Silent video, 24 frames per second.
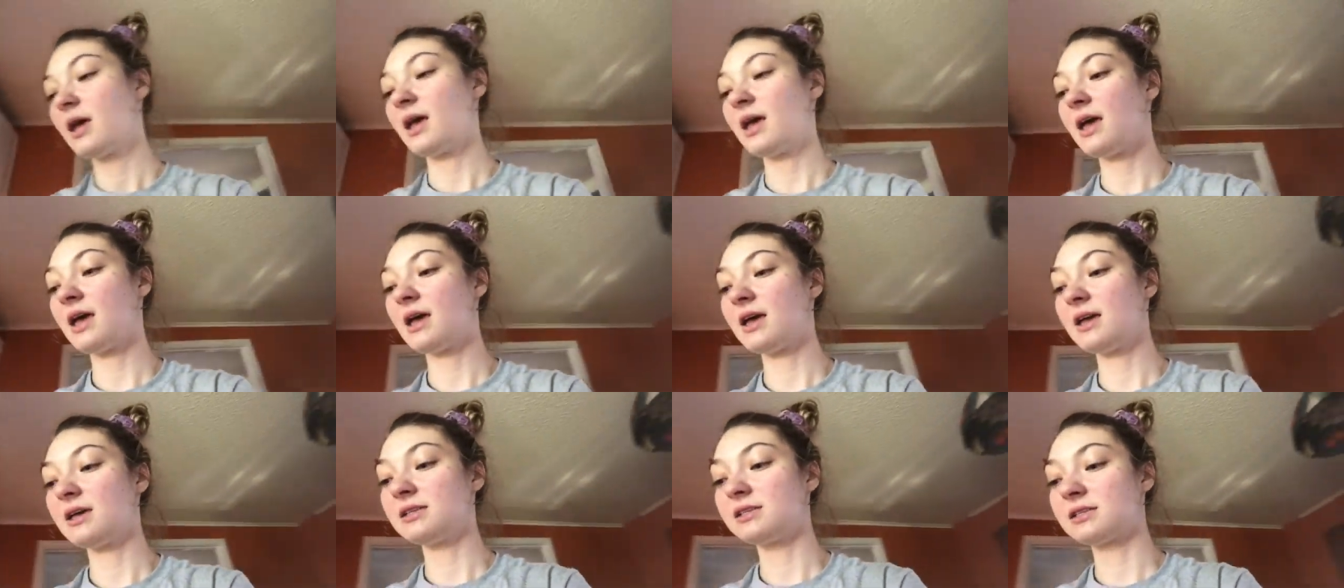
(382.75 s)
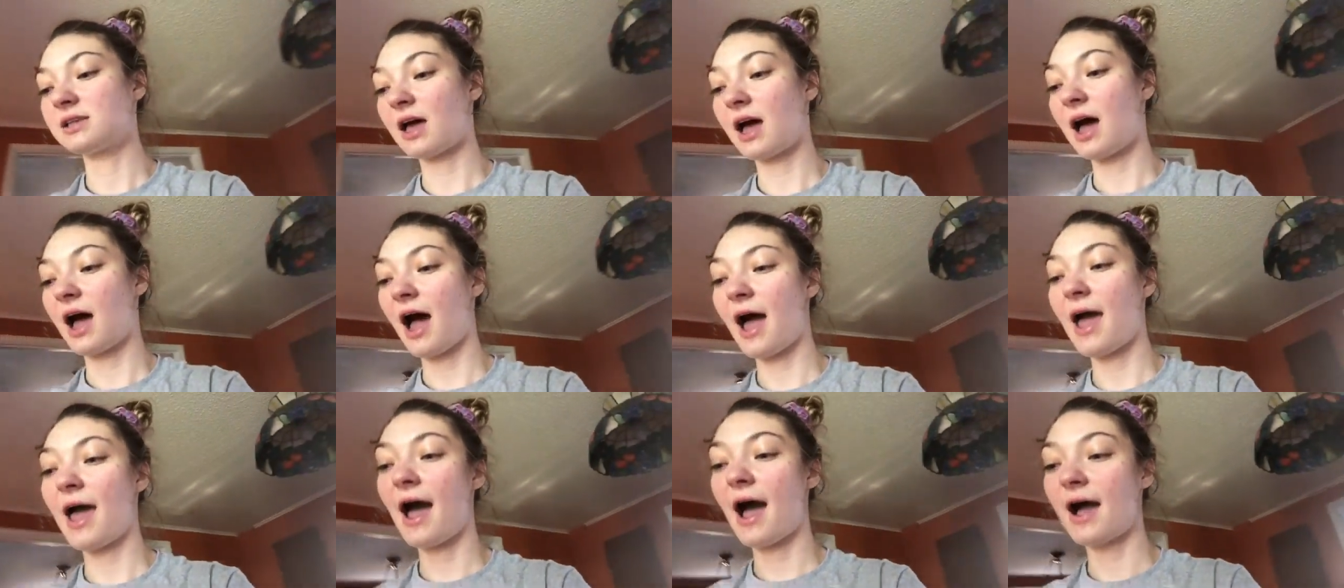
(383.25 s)
is
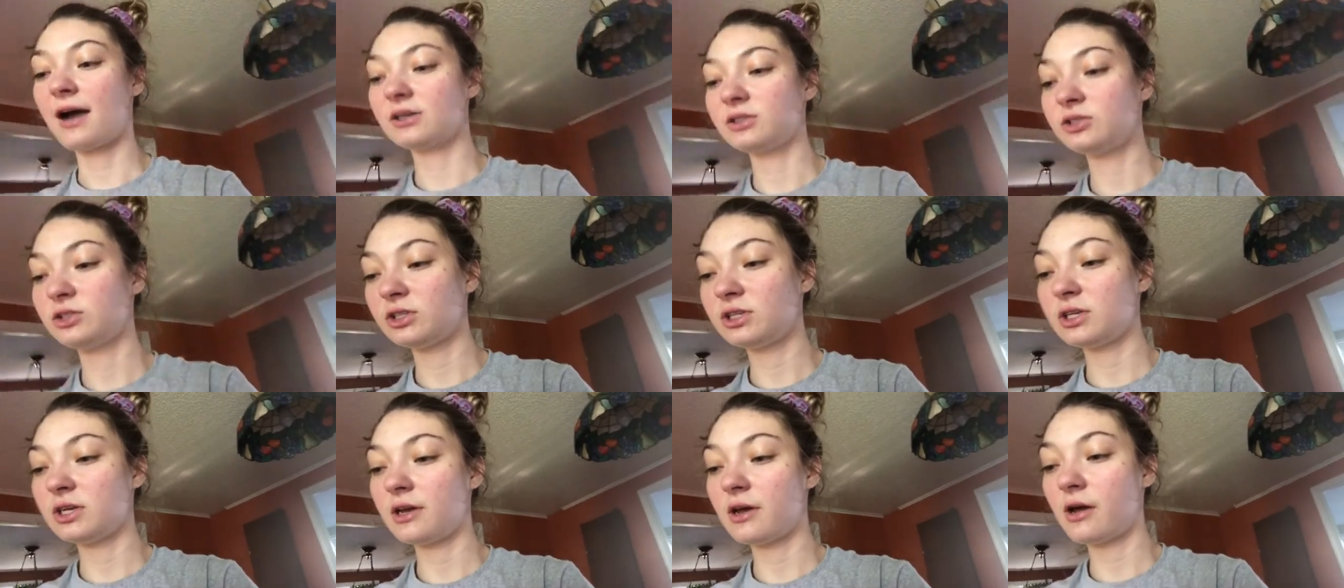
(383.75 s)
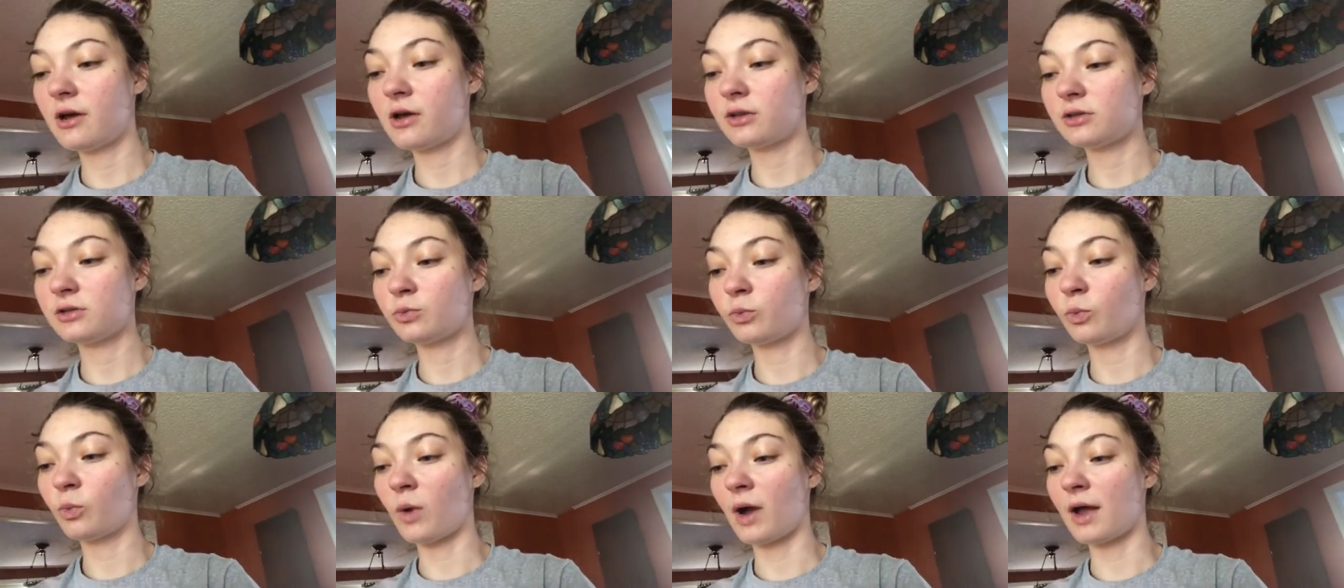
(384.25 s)
I actually
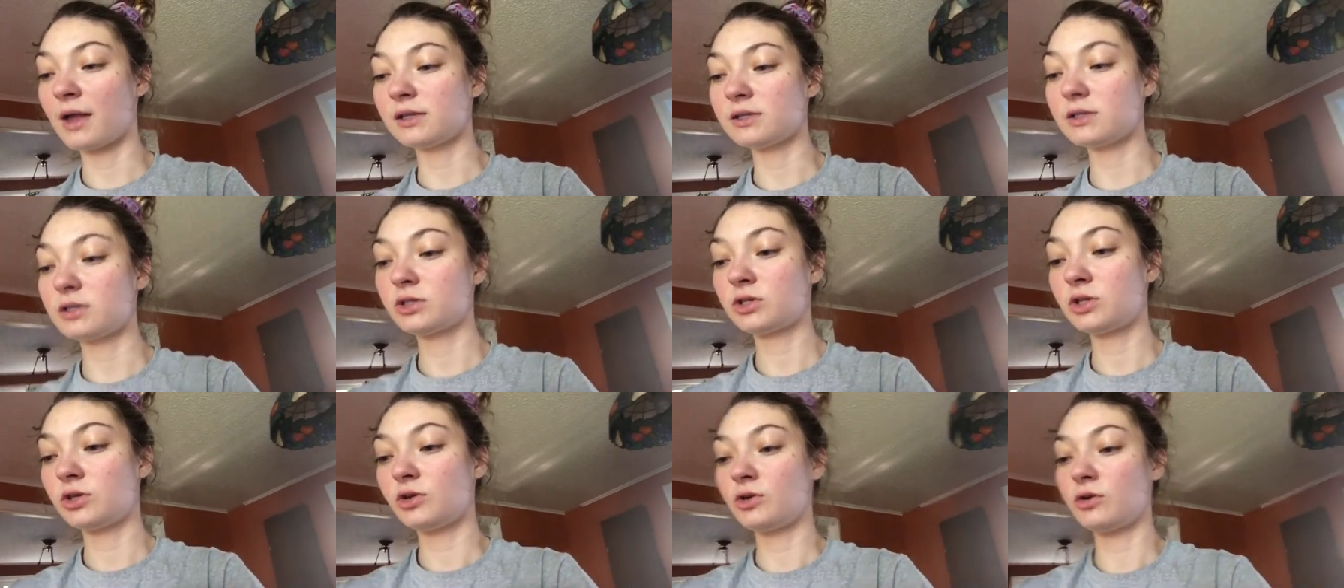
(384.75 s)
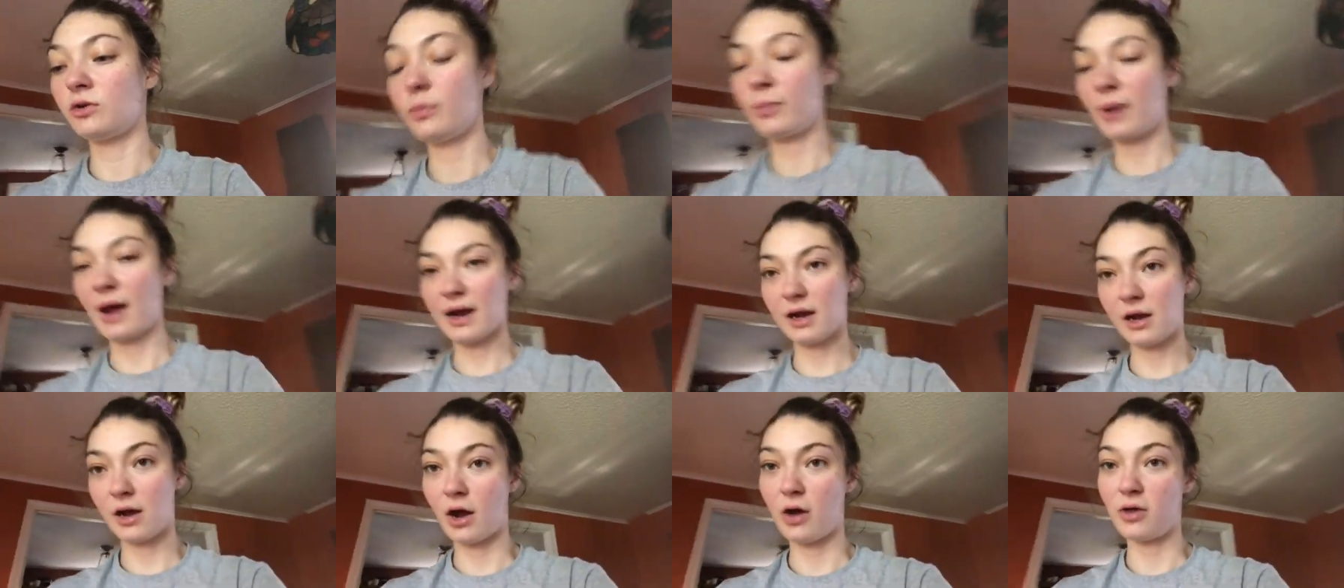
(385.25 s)
went to
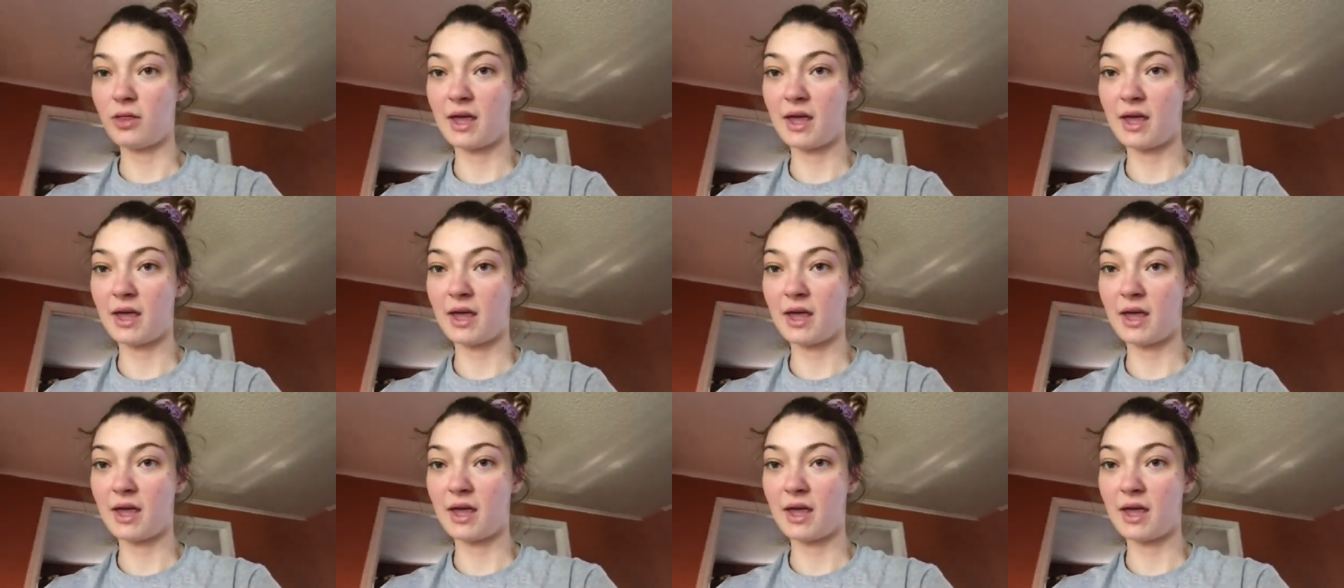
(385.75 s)
Petco.